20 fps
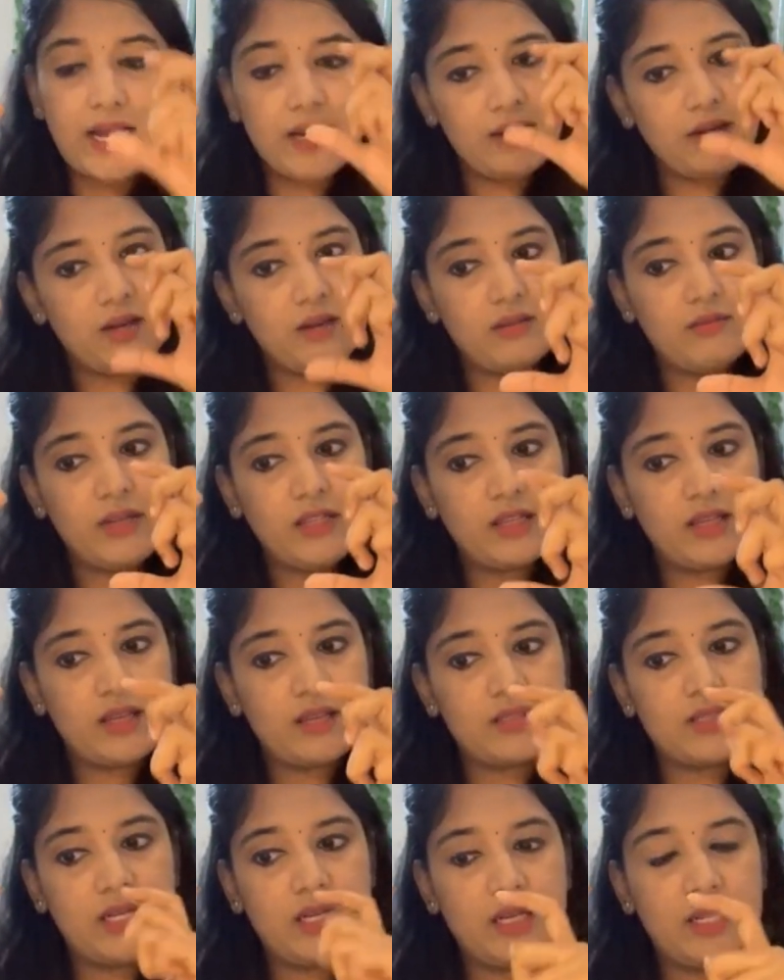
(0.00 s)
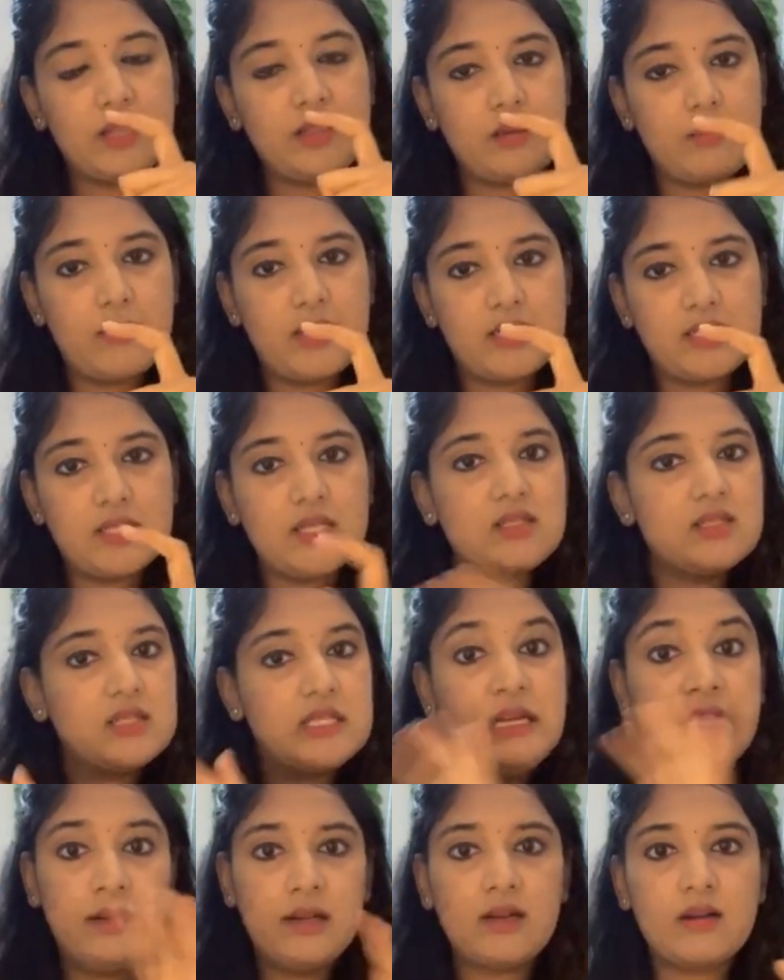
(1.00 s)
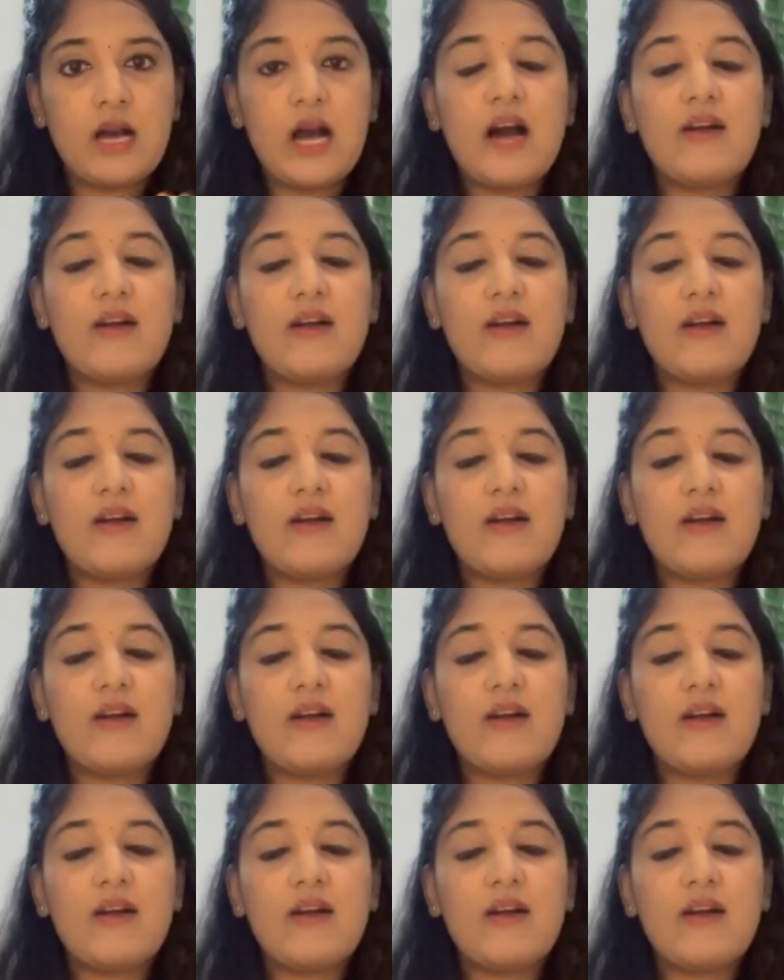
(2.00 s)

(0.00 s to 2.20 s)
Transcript: and when they are sending the message, it's hidden.